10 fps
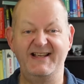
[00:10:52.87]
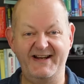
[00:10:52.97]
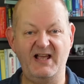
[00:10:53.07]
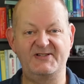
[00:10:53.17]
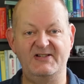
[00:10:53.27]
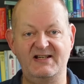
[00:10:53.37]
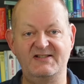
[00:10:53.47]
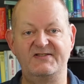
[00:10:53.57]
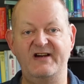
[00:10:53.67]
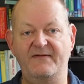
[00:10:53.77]
And I was looking
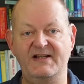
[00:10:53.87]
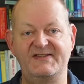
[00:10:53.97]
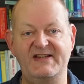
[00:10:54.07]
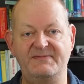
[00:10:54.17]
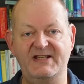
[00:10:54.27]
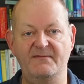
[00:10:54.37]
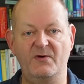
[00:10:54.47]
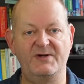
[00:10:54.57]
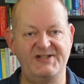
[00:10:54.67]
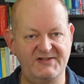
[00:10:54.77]
to travel in September,
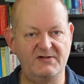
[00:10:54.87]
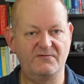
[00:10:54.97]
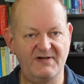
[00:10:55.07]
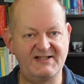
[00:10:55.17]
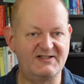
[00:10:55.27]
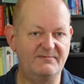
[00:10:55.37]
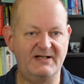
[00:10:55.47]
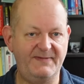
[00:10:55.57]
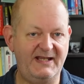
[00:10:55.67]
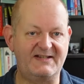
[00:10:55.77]
which is still
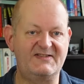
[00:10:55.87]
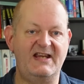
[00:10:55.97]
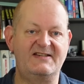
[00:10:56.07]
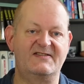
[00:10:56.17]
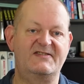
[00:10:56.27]
reasonably peak season,